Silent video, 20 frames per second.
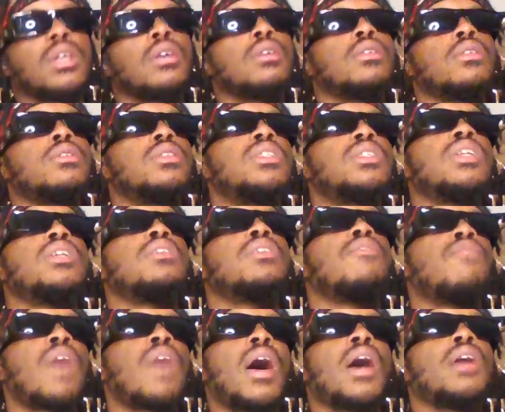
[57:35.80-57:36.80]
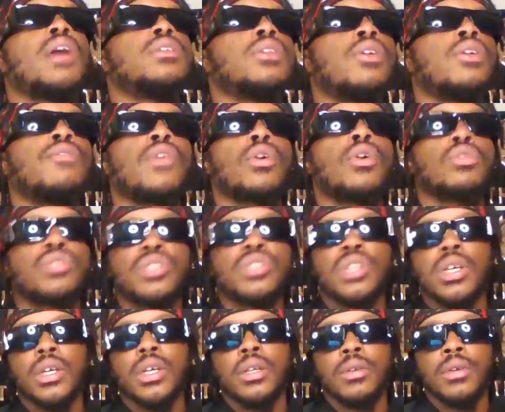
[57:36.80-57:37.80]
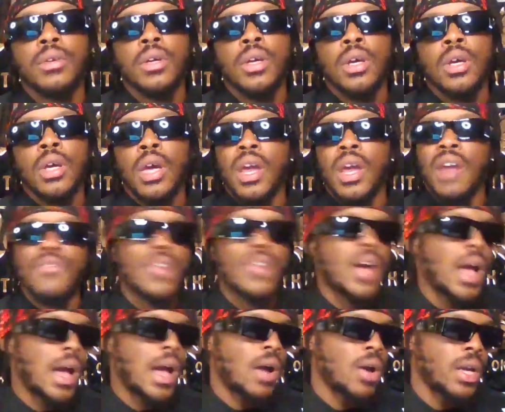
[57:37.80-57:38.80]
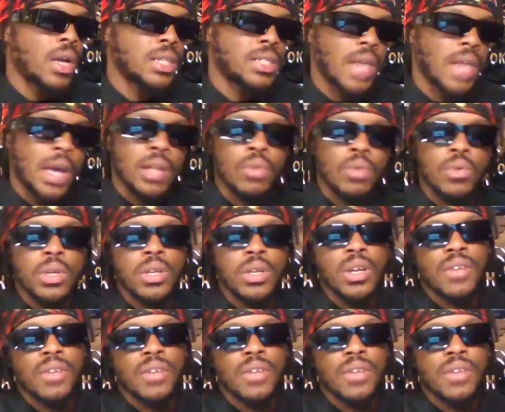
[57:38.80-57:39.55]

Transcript: signifies of her son. And I forgot exactly what it is.